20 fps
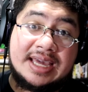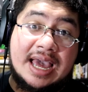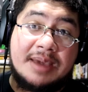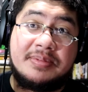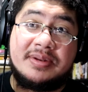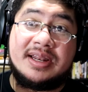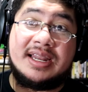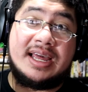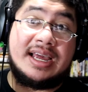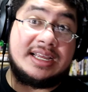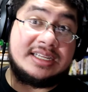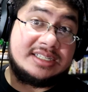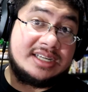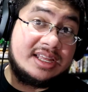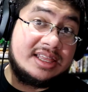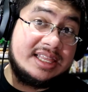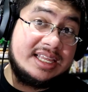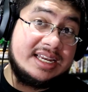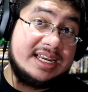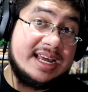capitalized
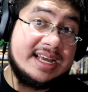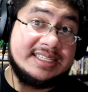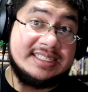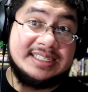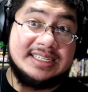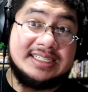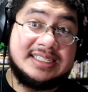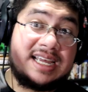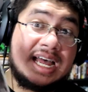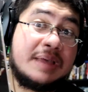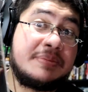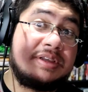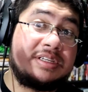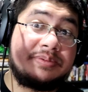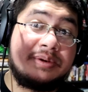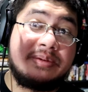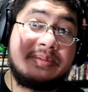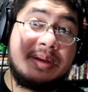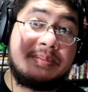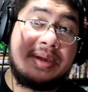on the Nazi
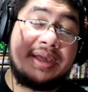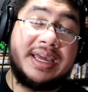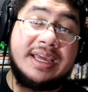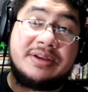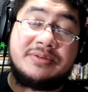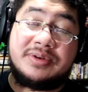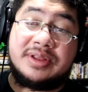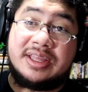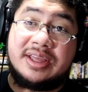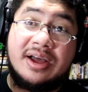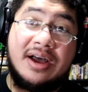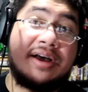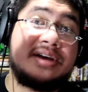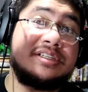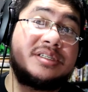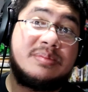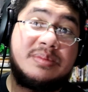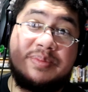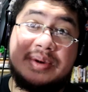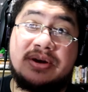zombies mode by making it really
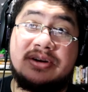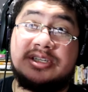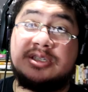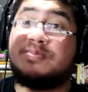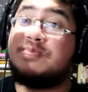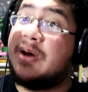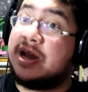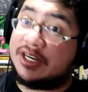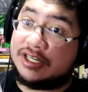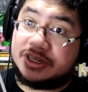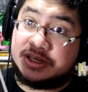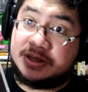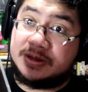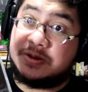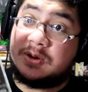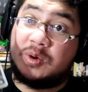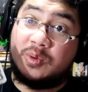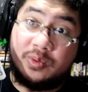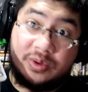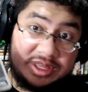awesome, better, especially
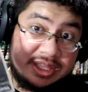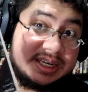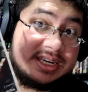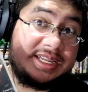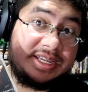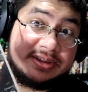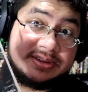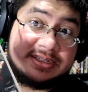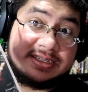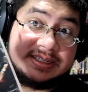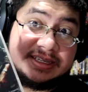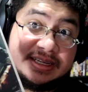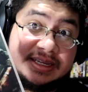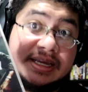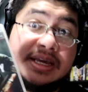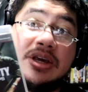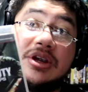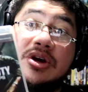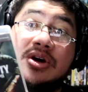with the DLC.